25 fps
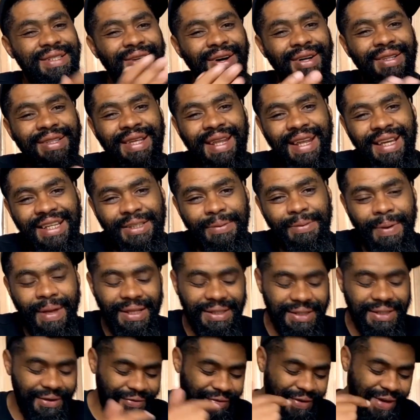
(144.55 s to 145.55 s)
It's not that
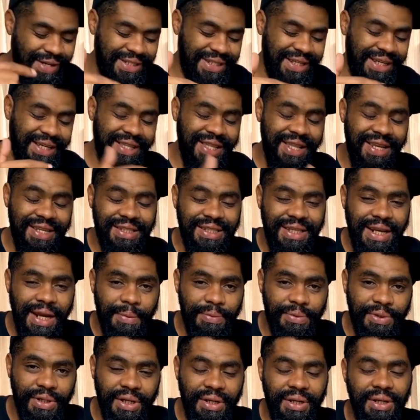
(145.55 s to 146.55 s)
expensive. First thing in the
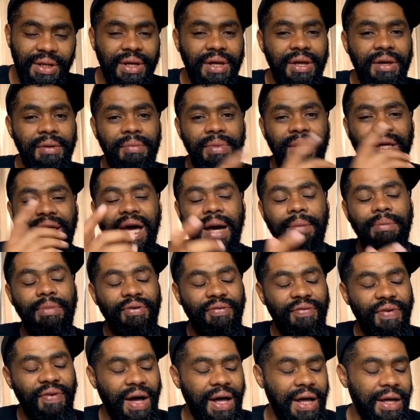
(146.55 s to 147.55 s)
description,
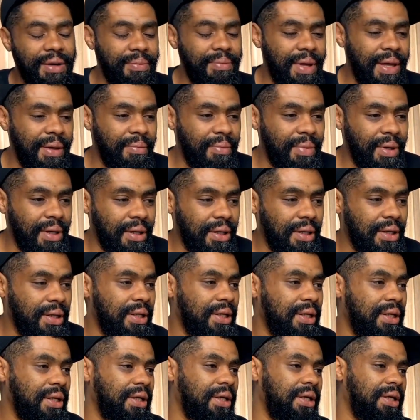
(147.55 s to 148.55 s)
become a fucking
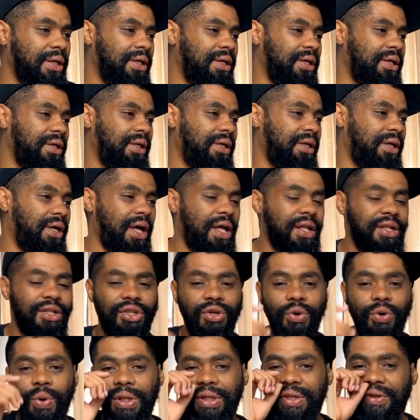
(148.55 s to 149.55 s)
member
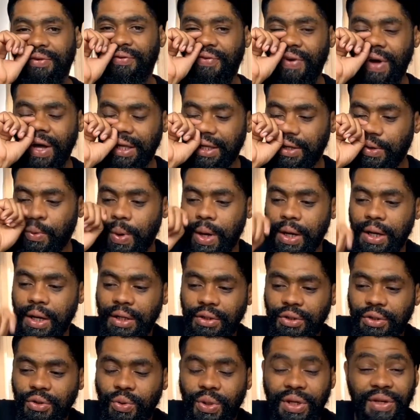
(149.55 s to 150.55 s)
and do what the fuck you
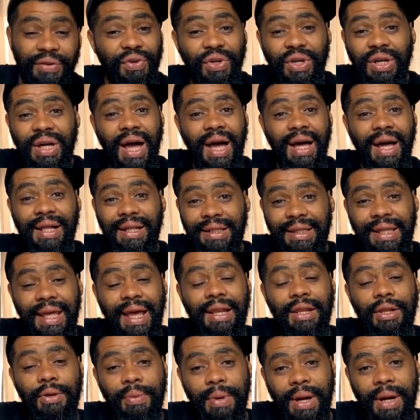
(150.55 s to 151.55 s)
want to do. And if you cuck,
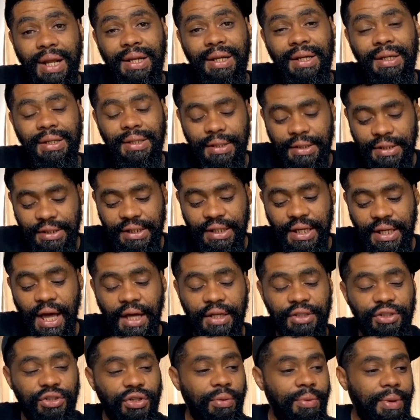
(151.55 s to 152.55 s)
I'll tell you, brother, this is
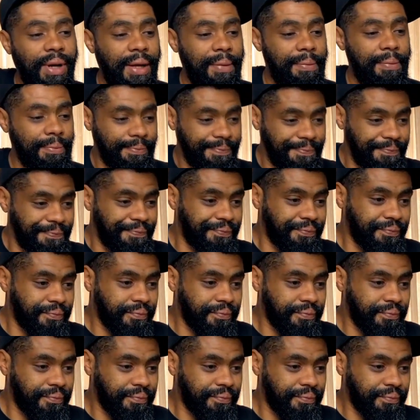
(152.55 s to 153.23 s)
cuck stop rap.